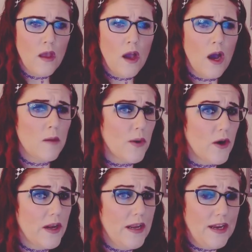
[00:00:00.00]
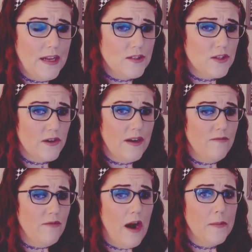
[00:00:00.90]
a burden in certain
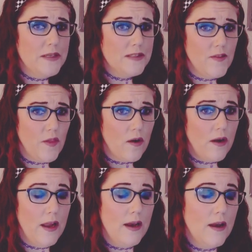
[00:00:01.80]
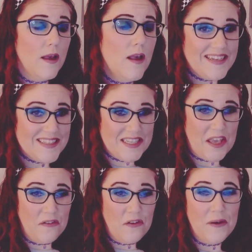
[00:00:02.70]
environments that they're in. To
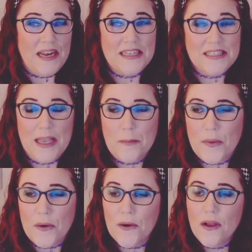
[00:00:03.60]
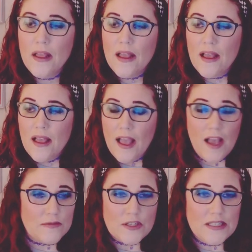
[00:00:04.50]
give you an example,
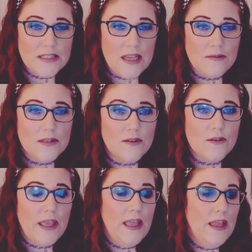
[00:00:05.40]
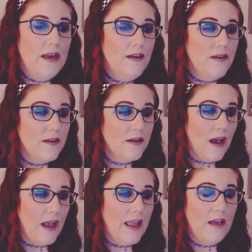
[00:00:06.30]
ever since I was a little kid,
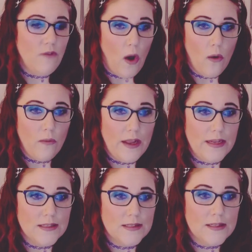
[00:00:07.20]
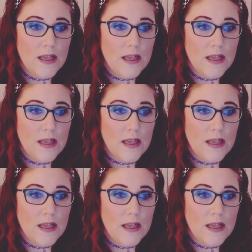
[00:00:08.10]
I have always